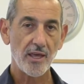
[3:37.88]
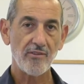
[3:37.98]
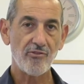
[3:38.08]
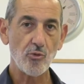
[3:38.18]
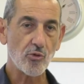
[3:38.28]

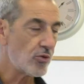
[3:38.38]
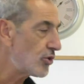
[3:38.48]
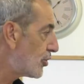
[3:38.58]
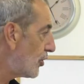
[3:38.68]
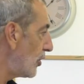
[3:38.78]
if you
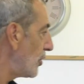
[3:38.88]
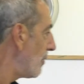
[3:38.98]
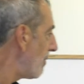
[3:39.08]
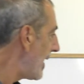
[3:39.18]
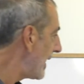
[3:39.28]
control
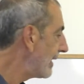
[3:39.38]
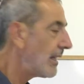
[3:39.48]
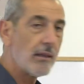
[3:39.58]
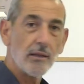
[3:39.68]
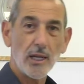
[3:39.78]
your mind
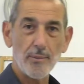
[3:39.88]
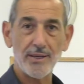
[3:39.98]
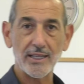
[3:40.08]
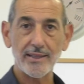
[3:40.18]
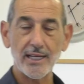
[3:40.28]
a little
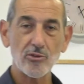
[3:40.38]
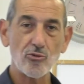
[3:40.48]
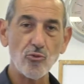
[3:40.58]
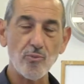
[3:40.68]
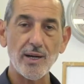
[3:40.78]
bit, not
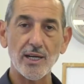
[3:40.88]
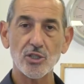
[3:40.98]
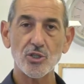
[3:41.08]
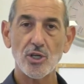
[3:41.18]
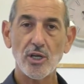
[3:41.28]
too
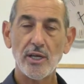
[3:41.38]
much,